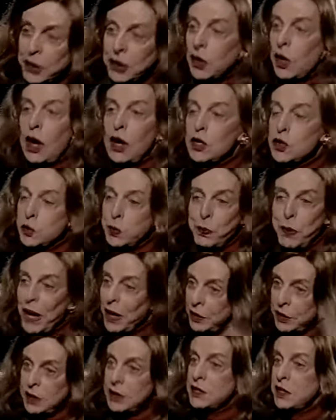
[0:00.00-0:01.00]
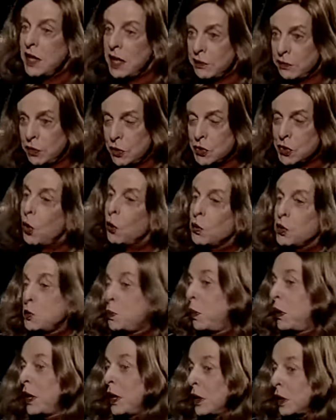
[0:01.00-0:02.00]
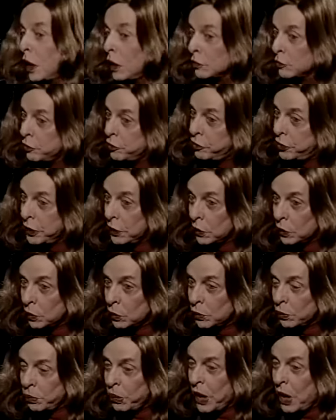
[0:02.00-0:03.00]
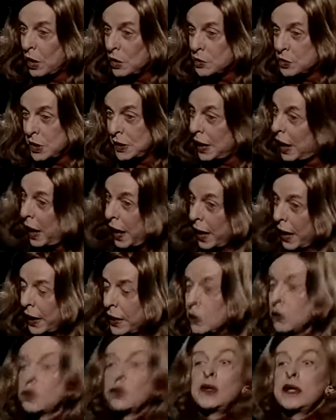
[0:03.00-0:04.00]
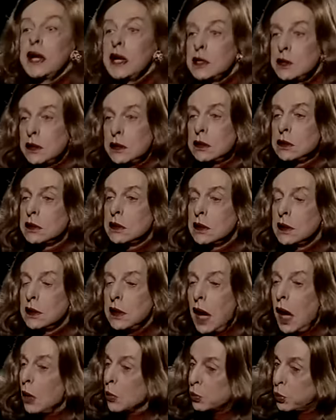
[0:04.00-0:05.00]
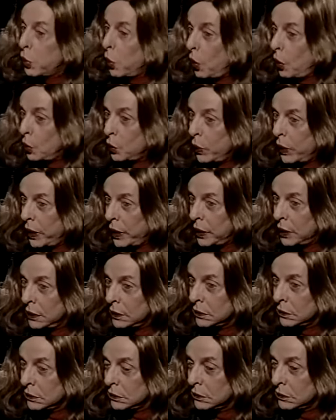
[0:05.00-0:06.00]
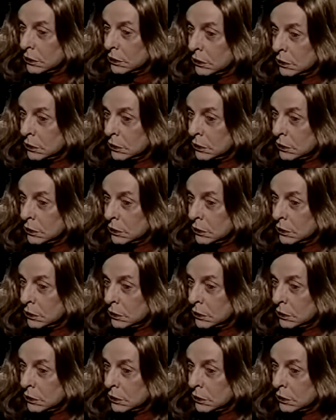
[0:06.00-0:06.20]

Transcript: No, because never... Bette Davis always played on film parts that I created on Broadway.